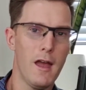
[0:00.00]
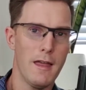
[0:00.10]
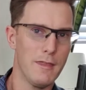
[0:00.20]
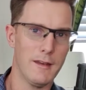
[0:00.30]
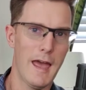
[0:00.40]

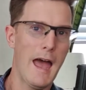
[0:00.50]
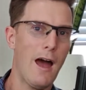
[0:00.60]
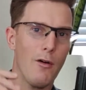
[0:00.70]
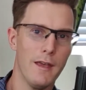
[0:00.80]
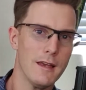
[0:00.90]
The
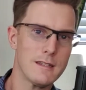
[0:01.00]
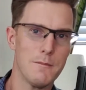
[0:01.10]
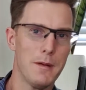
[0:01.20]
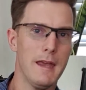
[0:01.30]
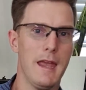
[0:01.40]
Dow, the
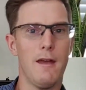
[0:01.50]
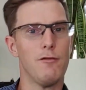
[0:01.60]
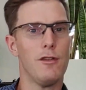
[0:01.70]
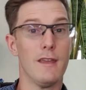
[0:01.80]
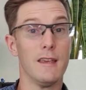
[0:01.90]
S&P,
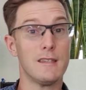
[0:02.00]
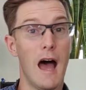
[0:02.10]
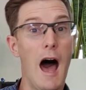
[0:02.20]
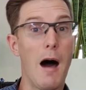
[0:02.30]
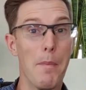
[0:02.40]
everything is
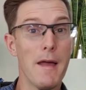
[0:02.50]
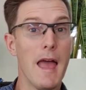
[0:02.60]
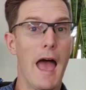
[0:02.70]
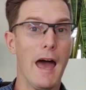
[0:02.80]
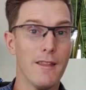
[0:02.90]
up.
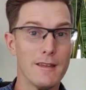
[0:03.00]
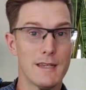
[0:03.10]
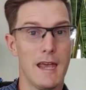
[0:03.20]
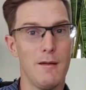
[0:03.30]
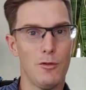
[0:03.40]
And at the
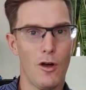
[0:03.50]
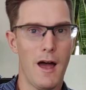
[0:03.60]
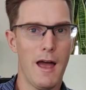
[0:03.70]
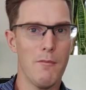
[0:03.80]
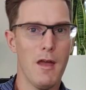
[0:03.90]
same
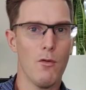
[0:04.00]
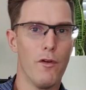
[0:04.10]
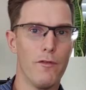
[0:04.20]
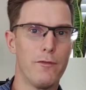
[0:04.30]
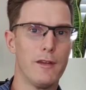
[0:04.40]
time,
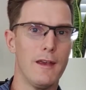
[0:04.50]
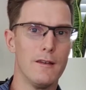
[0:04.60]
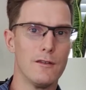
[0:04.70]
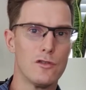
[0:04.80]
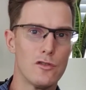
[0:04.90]
we've
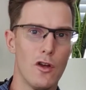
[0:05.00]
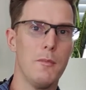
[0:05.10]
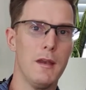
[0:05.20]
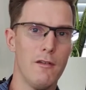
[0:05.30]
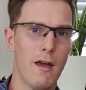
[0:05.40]
seen so
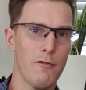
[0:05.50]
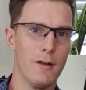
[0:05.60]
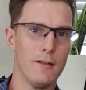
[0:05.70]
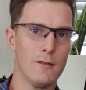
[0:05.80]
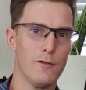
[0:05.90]
many of our
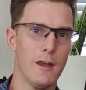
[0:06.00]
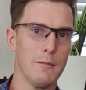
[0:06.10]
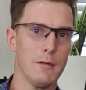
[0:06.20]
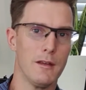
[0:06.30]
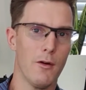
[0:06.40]
friends and
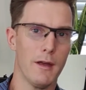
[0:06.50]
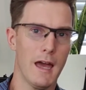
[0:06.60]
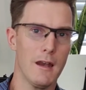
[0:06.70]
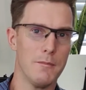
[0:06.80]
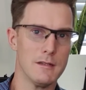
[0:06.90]
family going
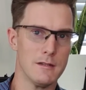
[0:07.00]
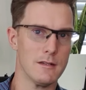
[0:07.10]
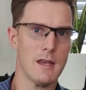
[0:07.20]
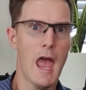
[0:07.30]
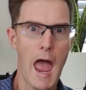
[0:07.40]
out of
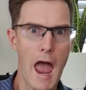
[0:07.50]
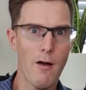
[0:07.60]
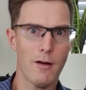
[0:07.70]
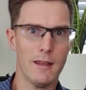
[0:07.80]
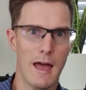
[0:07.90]
business. How
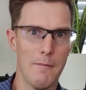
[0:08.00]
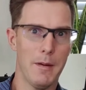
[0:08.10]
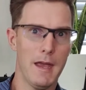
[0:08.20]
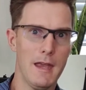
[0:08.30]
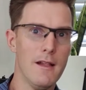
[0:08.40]
can that
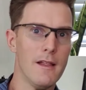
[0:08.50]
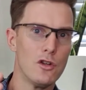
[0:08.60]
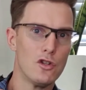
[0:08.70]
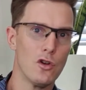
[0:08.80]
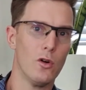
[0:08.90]
be?
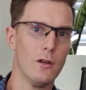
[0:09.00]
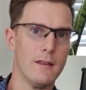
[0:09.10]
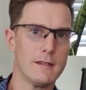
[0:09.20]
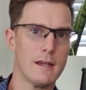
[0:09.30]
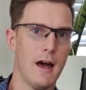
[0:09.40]
Surely
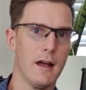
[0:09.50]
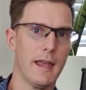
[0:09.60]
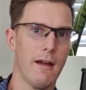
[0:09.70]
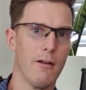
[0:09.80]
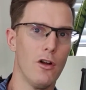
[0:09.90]
this can't
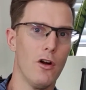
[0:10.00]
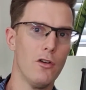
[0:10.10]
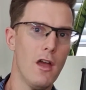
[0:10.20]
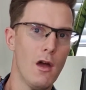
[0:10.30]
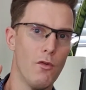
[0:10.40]
carry
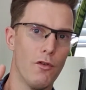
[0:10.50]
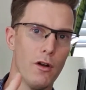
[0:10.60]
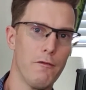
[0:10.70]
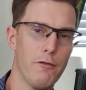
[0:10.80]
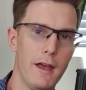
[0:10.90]
on. We've got
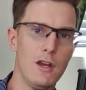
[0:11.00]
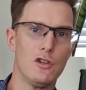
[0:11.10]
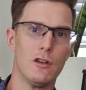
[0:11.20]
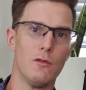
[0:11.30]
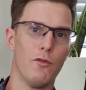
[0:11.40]

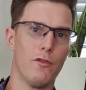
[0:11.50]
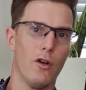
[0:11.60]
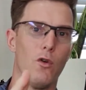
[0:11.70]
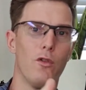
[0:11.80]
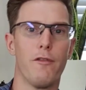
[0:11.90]
inflation. We've got
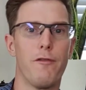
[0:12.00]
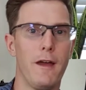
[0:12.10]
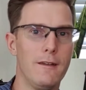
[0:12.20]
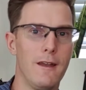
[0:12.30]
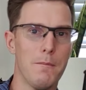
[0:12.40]
all the
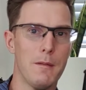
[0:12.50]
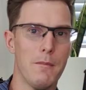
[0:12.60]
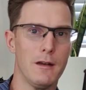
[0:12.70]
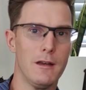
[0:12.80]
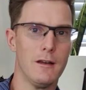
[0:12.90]
Fed dumping
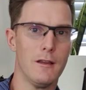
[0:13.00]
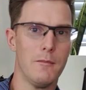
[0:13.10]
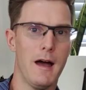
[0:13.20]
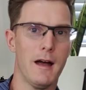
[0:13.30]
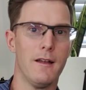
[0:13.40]
money into the
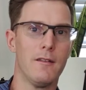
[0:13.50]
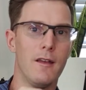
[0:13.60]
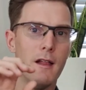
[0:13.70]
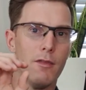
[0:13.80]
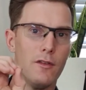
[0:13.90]
markets.
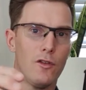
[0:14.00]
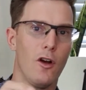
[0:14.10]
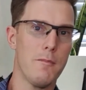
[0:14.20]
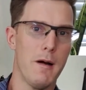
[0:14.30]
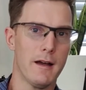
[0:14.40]
The
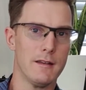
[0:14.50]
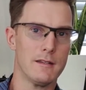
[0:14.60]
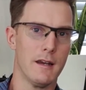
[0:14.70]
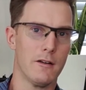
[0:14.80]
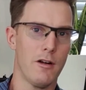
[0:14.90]
stock market is
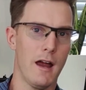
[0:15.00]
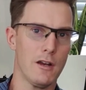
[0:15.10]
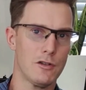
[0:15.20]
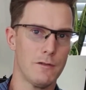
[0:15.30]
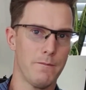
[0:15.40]
going to
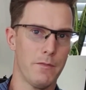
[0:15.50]
crash.